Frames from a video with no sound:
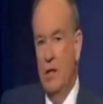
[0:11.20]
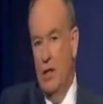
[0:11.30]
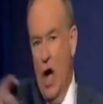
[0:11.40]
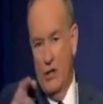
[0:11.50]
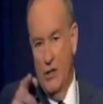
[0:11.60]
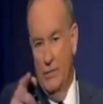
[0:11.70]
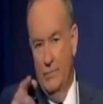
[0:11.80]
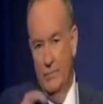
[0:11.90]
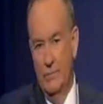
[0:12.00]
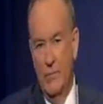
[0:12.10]
Caution.
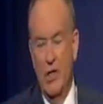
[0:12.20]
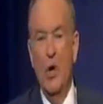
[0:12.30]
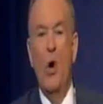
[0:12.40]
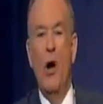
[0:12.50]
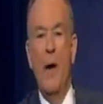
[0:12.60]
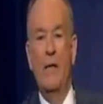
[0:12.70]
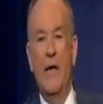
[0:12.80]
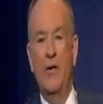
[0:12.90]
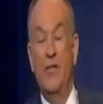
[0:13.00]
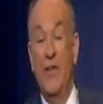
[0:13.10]
You are about to
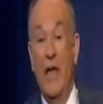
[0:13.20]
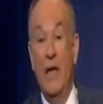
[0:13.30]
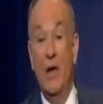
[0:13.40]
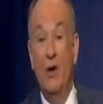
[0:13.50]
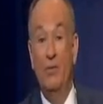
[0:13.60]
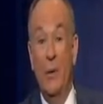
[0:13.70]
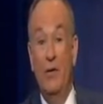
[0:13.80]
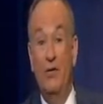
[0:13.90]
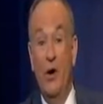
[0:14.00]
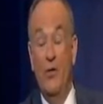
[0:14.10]
enter the
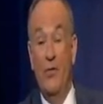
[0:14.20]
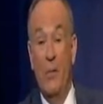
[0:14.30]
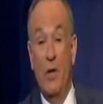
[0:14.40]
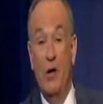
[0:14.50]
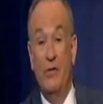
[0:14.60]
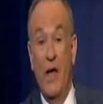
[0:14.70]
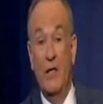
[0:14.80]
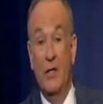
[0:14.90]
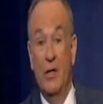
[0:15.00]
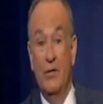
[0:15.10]
no-spin zone from Los
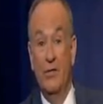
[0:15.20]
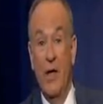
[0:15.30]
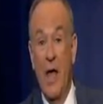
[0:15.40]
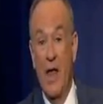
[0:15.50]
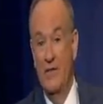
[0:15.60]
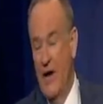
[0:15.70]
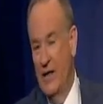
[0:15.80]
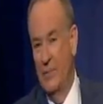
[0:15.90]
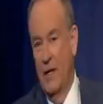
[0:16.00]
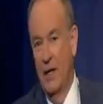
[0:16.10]
Angeles. The
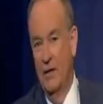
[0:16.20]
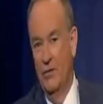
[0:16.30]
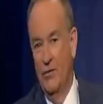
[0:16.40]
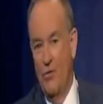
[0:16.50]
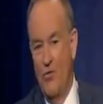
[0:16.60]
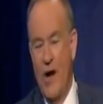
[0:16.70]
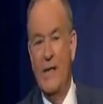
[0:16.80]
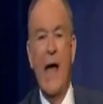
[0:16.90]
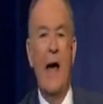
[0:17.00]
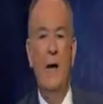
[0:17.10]
Factor begins
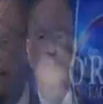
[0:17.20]
right now.